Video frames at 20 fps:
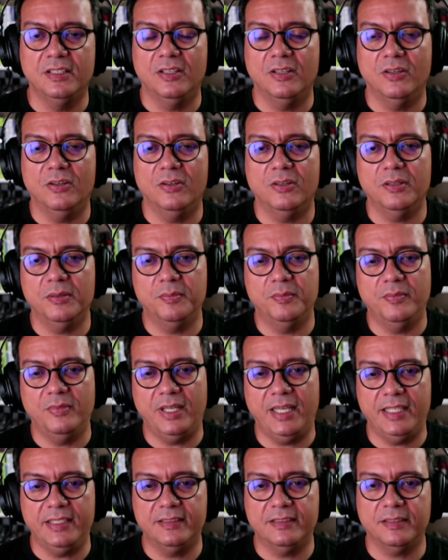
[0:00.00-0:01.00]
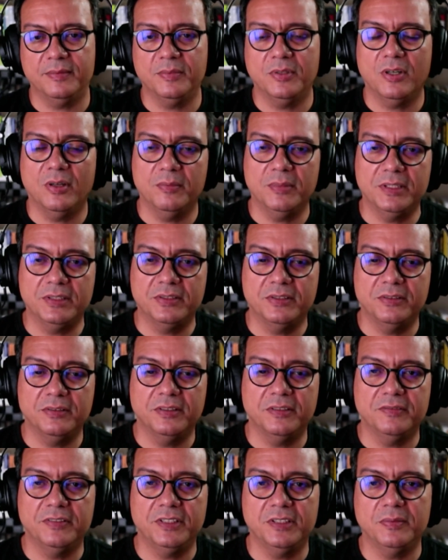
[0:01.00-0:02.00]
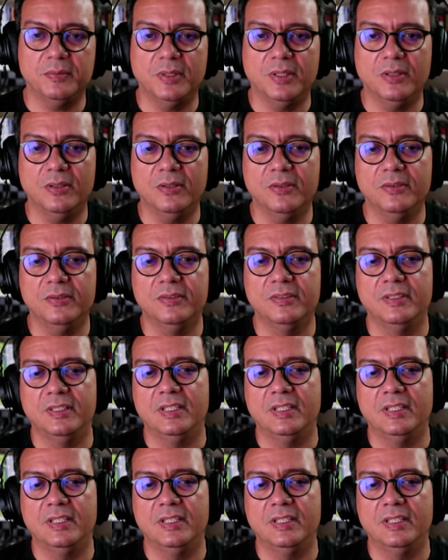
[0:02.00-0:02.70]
or add some comments to the video below.